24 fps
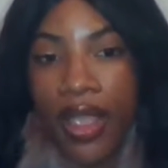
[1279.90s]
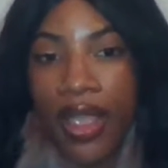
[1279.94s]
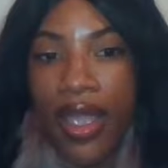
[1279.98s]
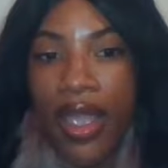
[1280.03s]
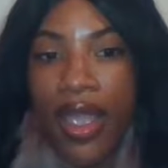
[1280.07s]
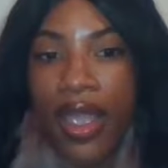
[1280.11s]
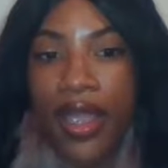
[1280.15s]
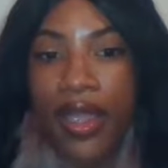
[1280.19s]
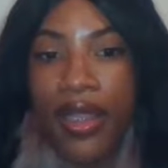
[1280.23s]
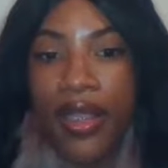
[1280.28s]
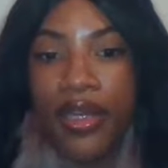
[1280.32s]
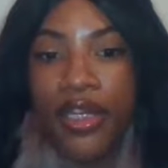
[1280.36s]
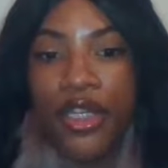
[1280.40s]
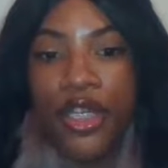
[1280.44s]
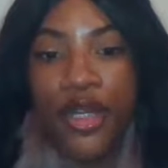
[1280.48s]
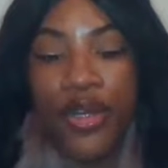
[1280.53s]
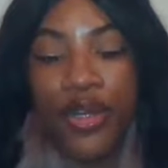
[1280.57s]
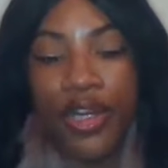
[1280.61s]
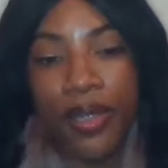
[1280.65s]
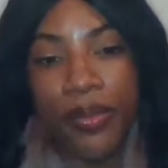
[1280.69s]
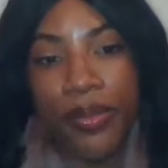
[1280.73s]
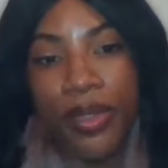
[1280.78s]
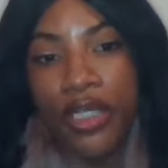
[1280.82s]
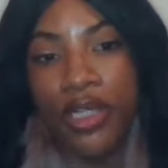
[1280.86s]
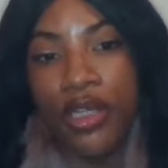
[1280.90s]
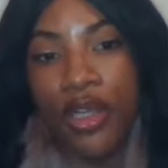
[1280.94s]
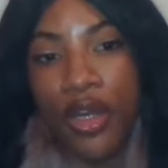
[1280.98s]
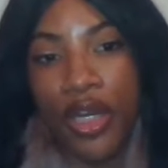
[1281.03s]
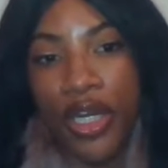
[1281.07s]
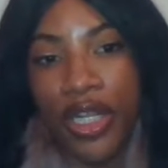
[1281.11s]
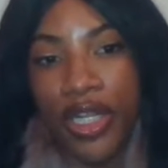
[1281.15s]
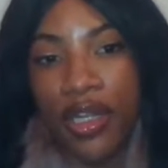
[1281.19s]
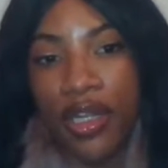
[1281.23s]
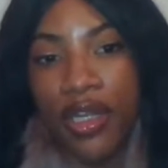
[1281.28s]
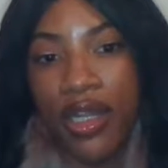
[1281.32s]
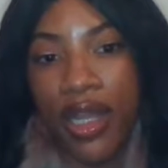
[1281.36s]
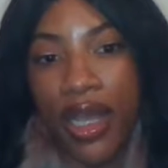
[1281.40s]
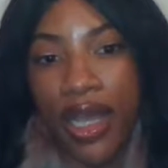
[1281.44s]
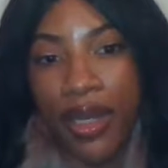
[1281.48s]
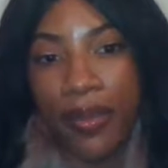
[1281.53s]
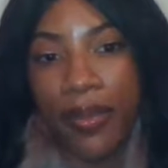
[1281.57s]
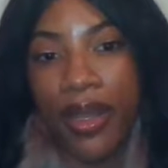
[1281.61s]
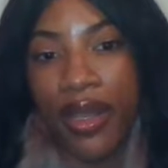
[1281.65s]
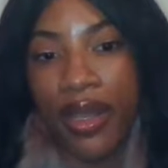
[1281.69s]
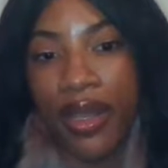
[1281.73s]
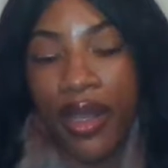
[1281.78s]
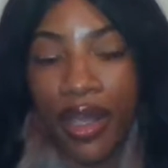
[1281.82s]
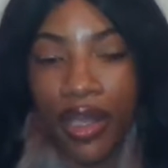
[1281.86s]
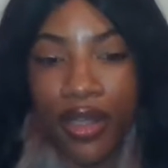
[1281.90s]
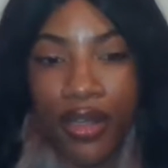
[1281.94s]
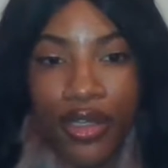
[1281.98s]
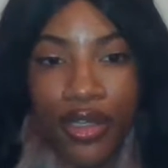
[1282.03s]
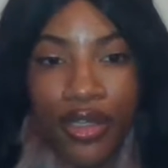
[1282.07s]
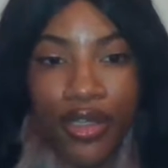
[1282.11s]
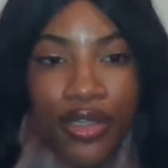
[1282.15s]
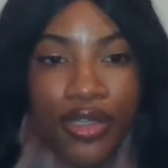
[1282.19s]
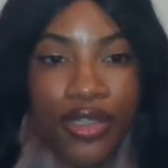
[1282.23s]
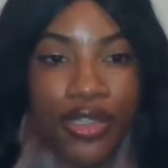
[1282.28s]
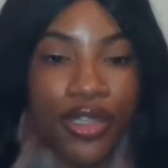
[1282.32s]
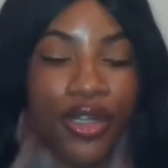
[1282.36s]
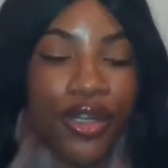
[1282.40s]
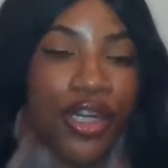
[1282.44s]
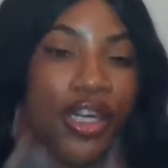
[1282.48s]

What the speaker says: and you're going to be learning a lot about others.